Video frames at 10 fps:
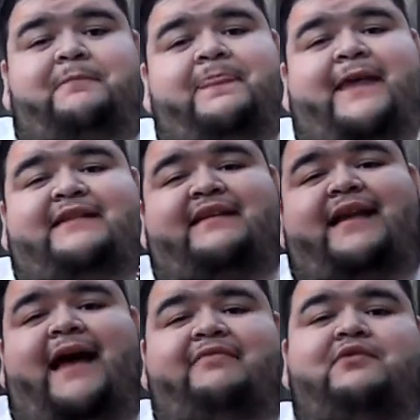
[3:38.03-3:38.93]
They did
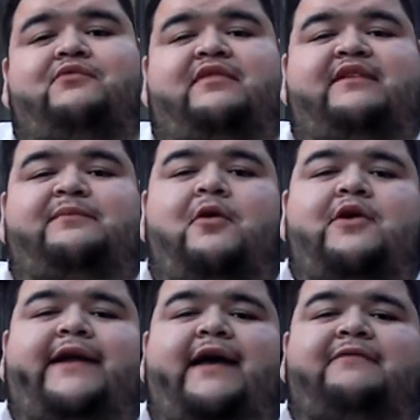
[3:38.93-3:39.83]
have the release
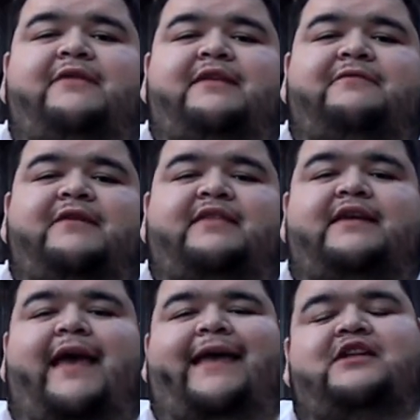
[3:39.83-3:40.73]
party at
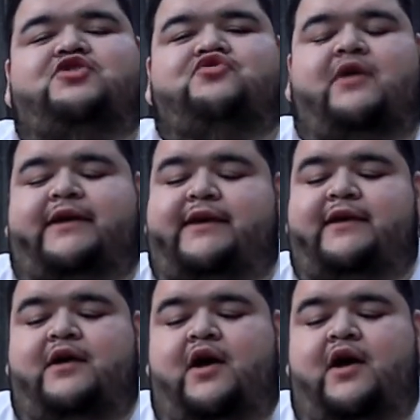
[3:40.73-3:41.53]
5050 in Truckee.